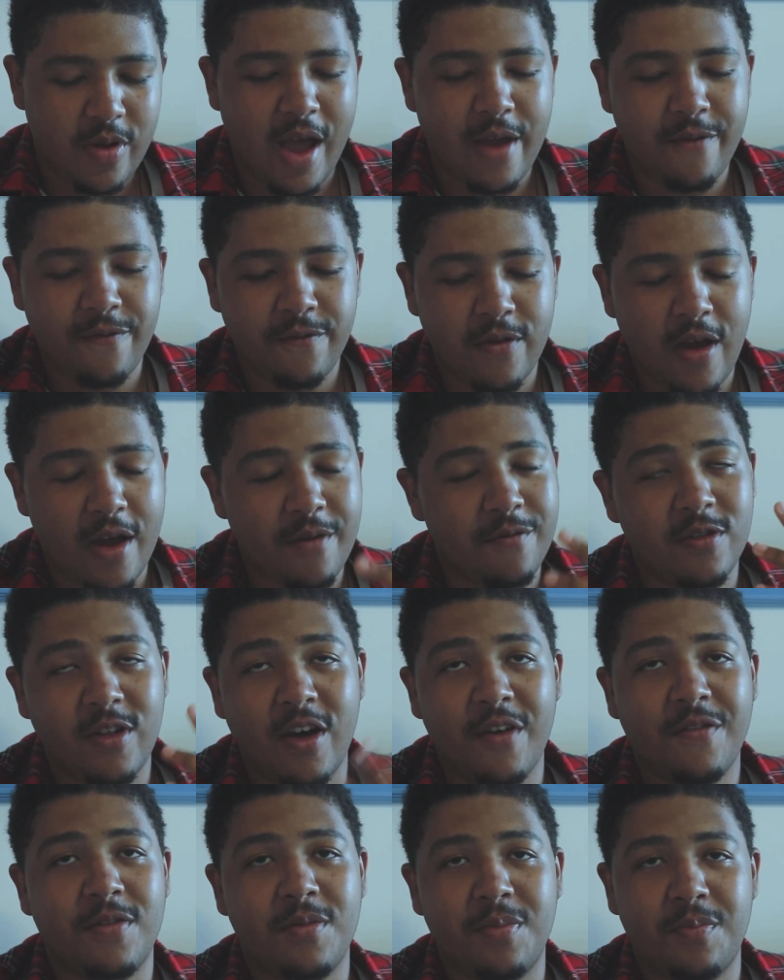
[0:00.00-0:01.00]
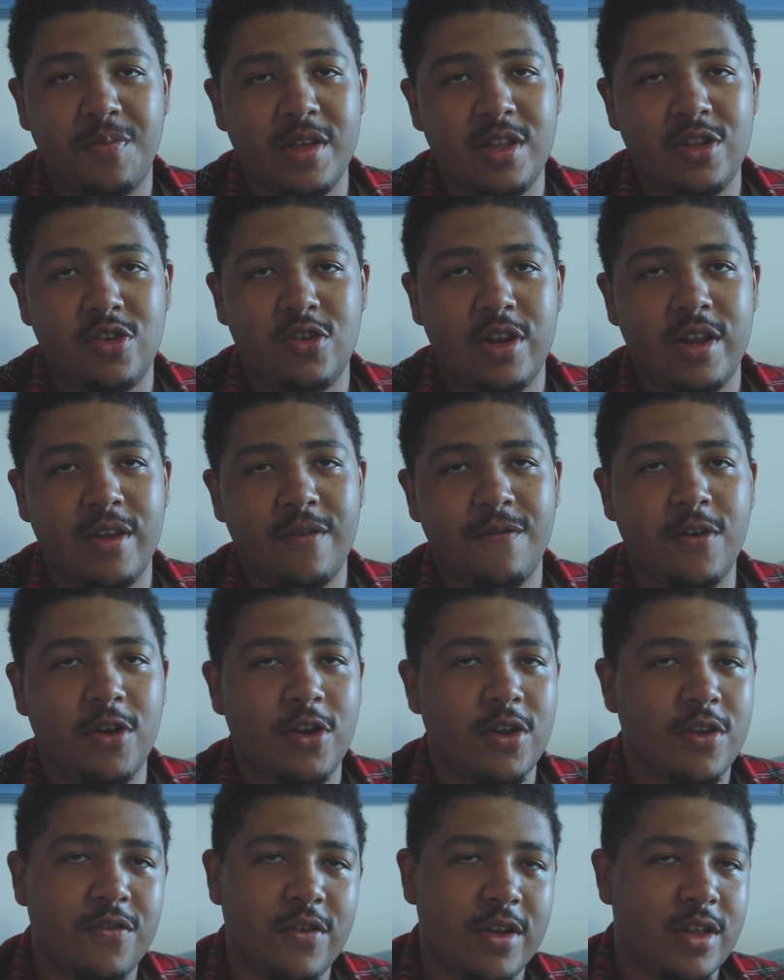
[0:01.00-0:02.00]
I've loved being shooting
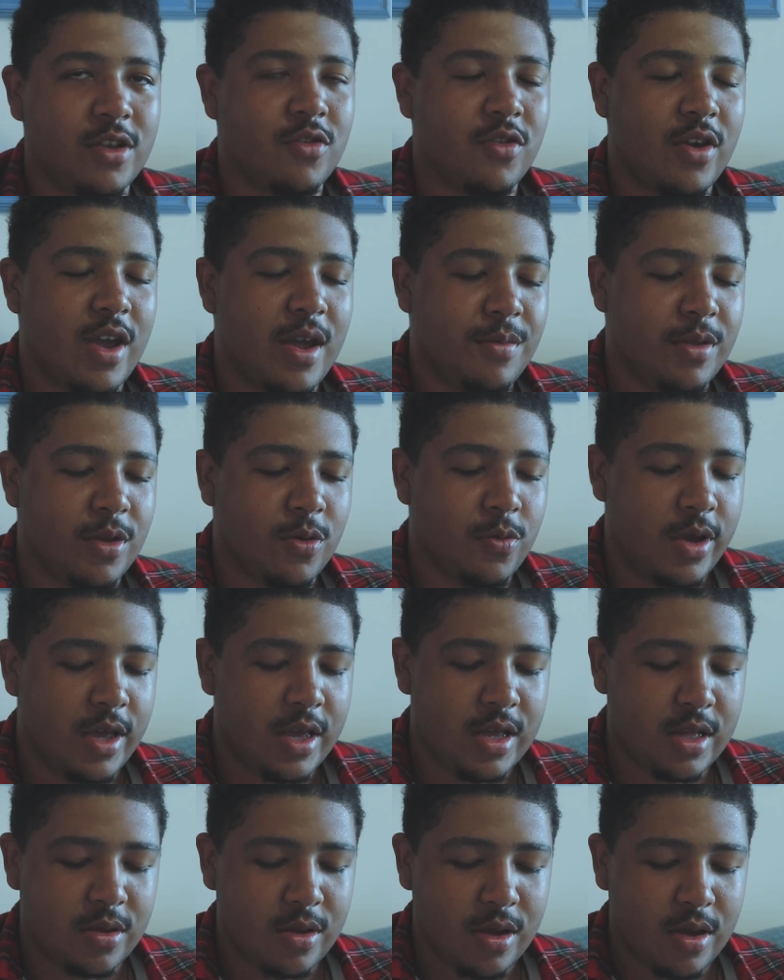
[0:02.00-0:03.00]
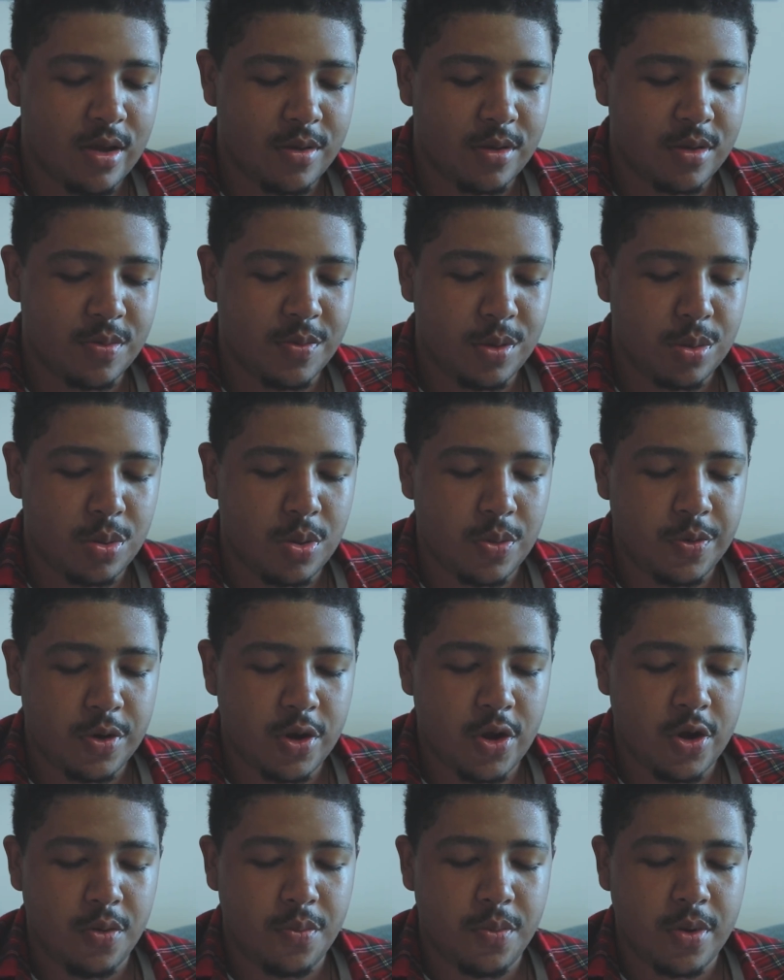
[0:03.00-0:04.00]
photos for Instagram this week. It's been super
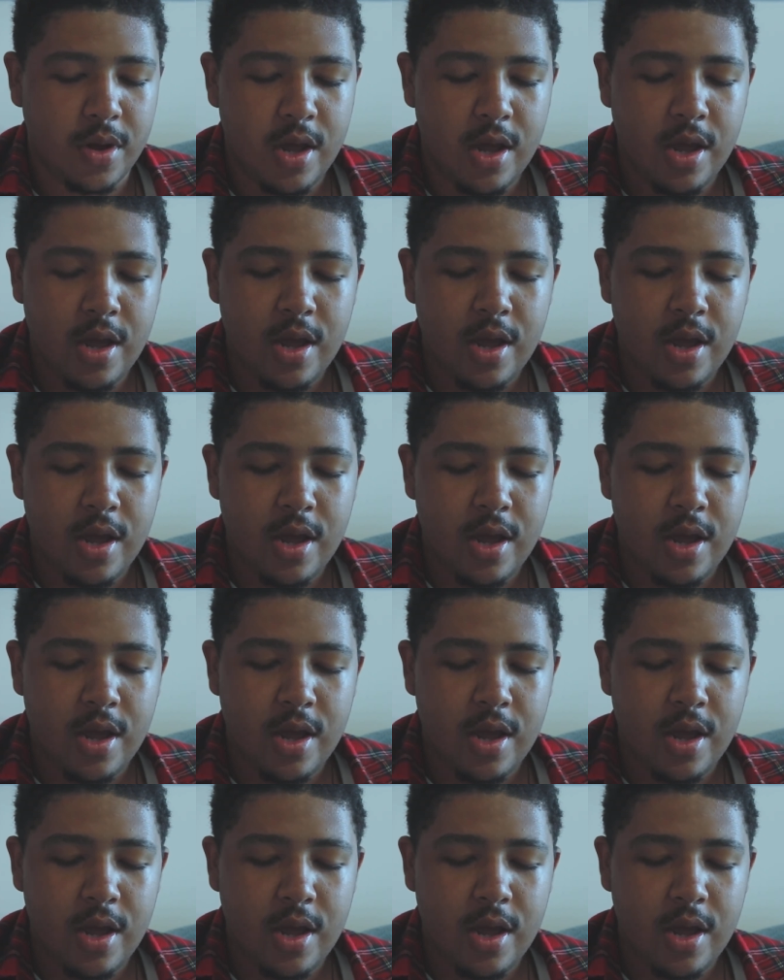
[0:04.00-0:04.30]
dope.